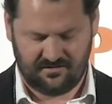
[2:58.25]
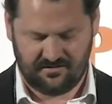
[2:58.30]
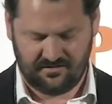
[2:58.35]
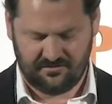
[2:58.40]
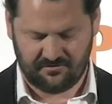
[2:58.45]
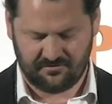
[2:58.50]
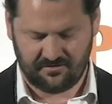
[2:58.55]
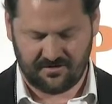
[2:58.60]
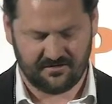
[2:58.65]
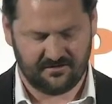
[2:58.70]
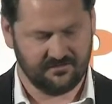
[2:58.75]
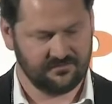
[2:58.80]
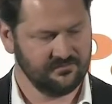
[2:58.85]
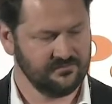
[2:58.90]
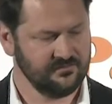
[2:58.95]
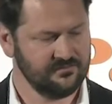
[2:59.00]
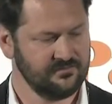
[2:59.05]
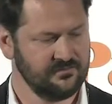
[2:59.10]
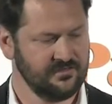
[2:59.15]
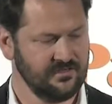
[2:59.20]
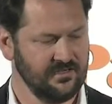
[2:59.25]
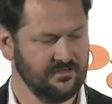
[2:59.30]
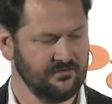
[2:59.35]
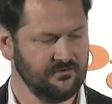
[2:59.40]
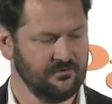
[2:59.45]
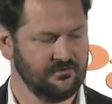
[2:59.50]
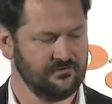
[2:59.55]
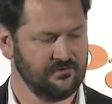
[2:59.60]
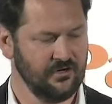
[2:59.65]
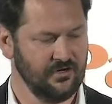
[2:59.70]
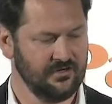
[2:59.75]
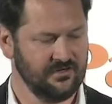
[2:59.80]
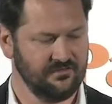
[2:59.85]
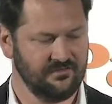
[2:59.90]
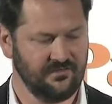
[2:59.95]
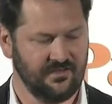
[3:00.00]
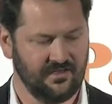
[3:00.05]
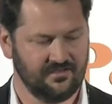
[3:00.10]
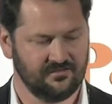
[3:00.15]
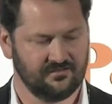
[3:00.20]
integrated together at Trident
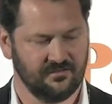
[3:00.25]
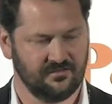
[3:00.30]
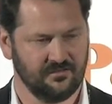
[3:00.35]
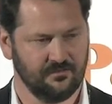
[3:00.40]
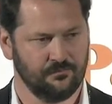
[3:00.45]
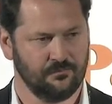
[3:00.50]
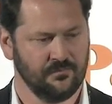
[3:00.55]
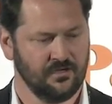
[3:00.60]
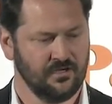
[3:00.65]
there, so the